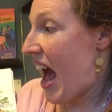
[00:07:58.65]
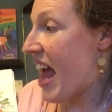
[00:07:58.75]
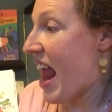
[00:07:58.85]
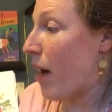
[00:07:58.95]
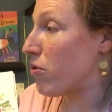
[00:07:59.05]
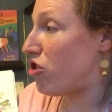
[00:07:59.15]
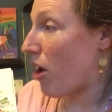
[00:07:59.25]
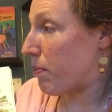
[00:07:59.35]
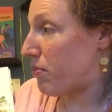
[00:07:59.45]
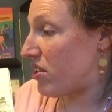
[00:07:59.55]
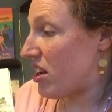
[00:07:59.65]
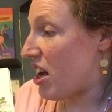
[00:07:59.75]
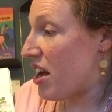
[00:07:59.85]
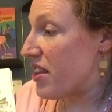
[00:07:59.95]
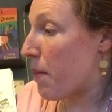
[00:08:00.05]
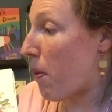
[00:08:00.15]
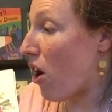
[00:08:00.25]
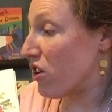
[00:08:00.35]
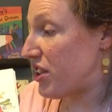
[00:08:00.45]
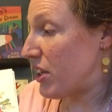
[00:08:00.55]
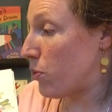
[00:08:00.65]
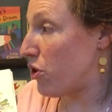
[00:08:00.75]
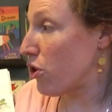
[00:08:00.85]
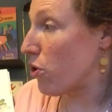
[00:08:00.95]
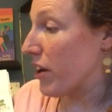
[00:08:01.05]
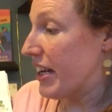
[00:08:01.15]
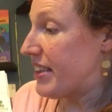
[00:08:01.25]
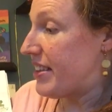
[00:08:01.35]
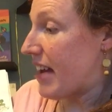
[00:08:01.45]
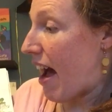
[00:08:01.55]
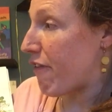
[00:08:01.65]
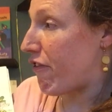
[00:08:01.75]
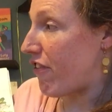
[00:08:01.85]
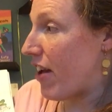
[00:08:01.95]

And out jumped the parson with the crooked staff,